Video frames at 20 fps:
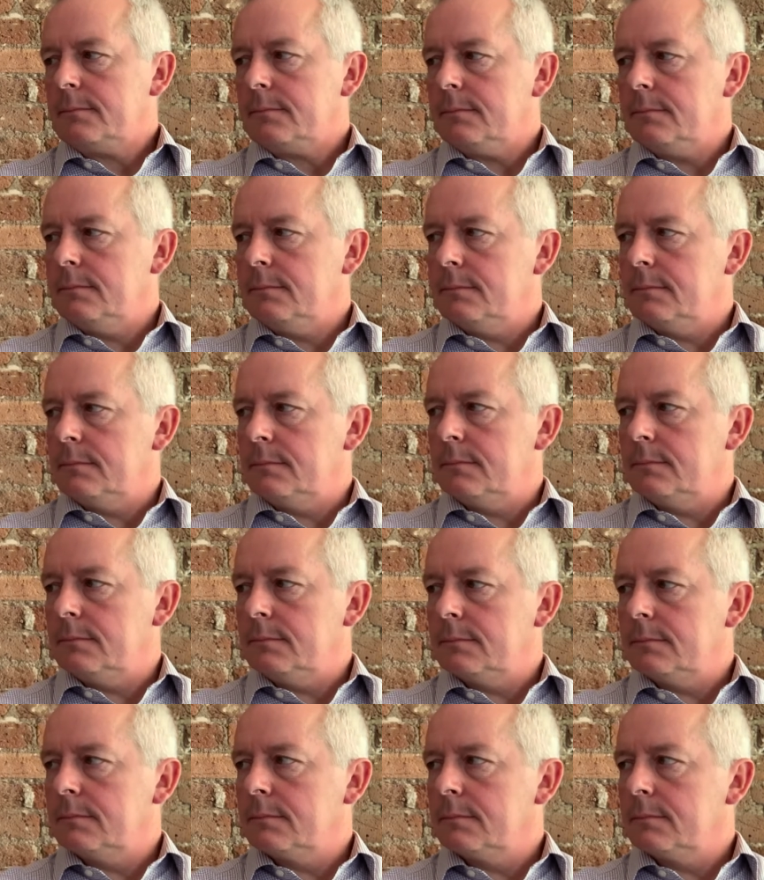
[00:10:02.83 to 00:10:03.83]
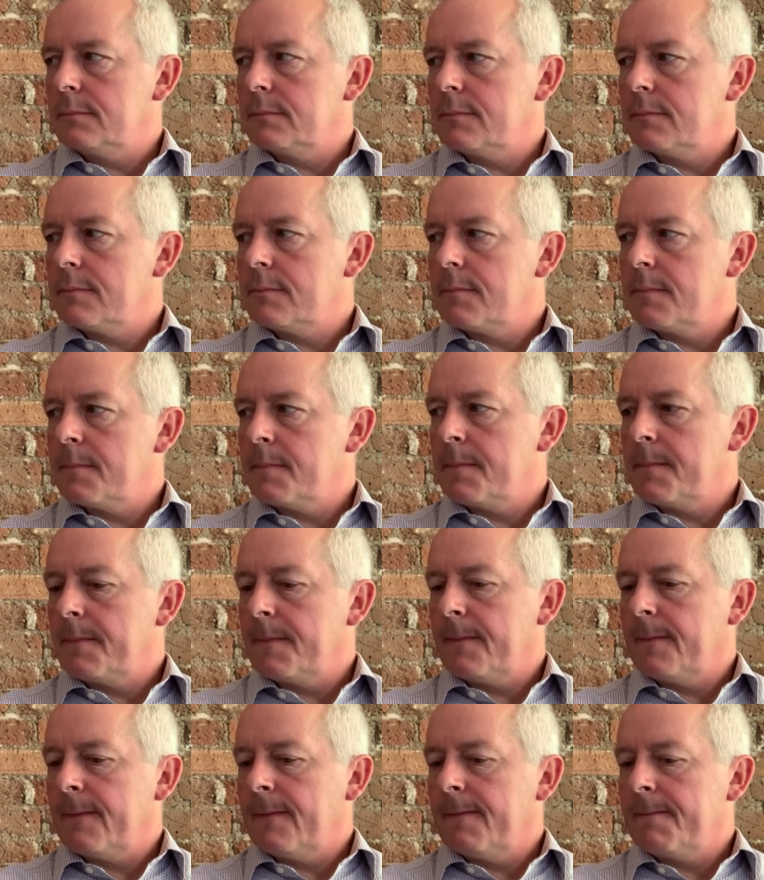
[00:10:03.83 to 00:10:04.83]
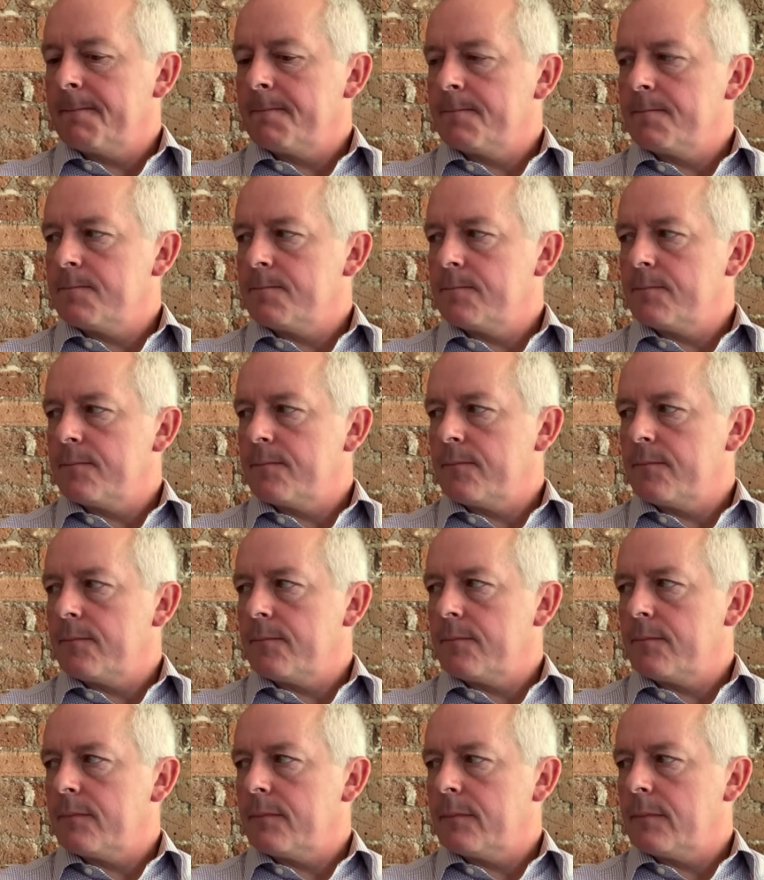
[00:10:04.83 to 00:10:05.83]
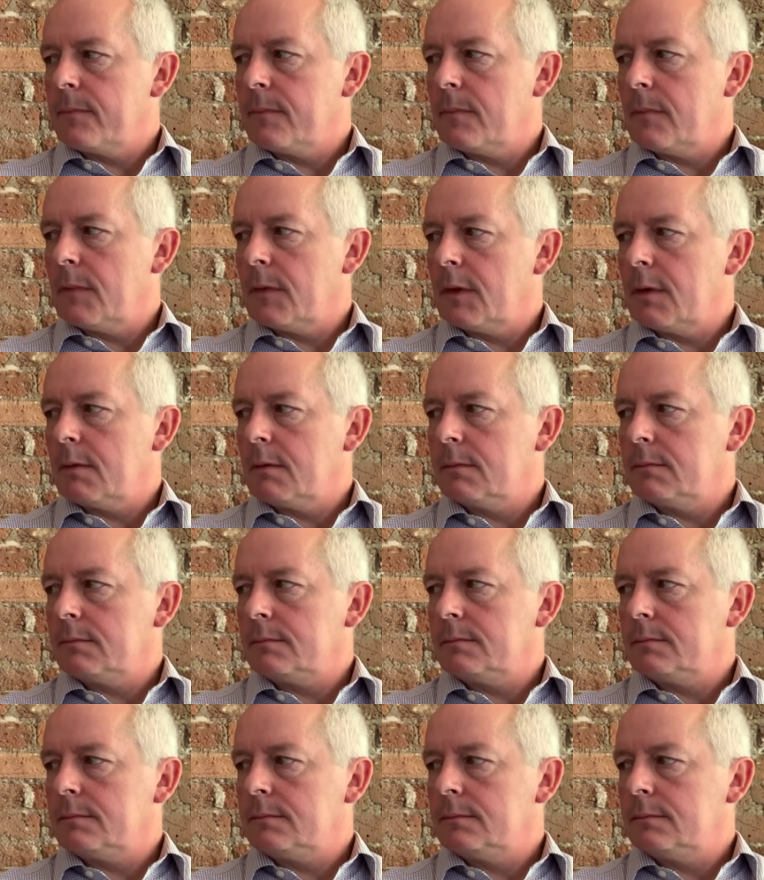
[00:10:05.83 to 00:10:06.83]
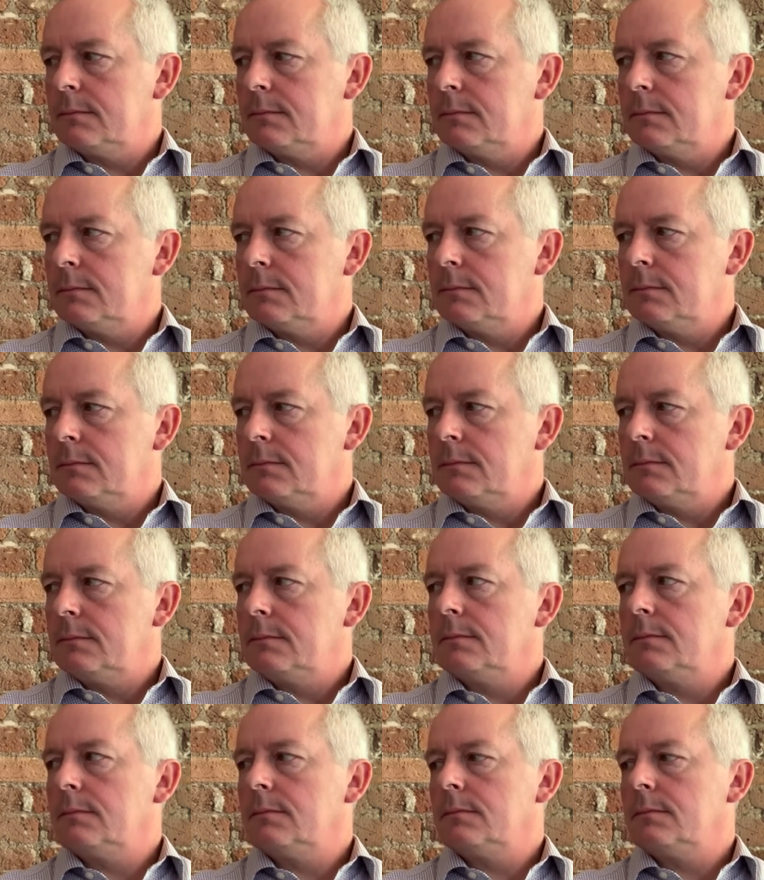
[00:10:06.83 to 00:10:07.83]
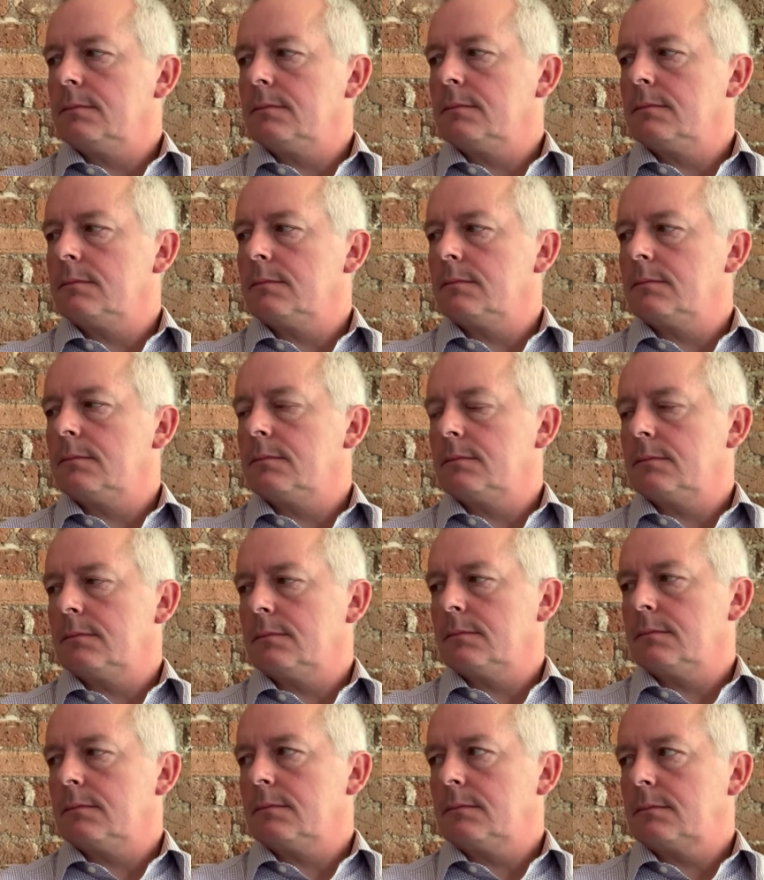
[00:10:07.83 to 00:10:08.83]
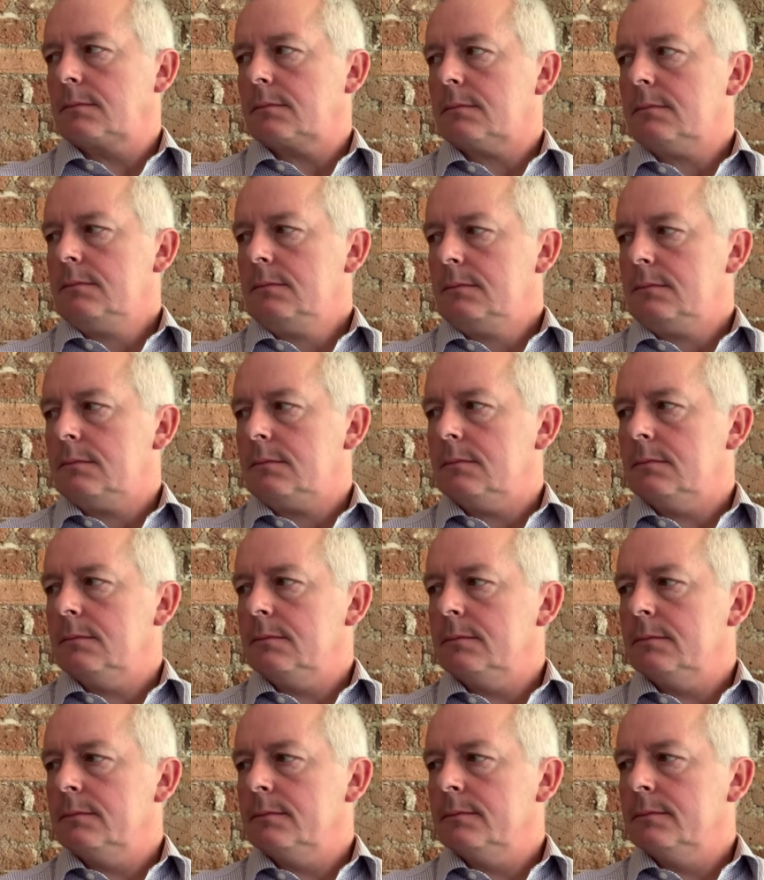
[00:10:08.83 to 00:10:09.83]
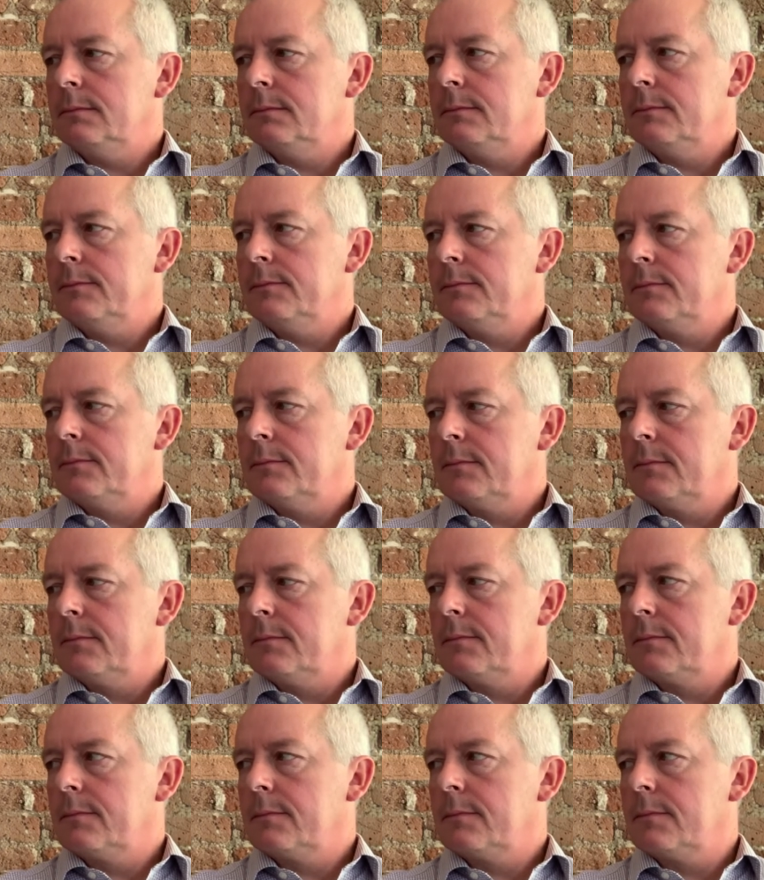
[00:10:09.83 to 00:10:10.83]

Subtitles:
(silent)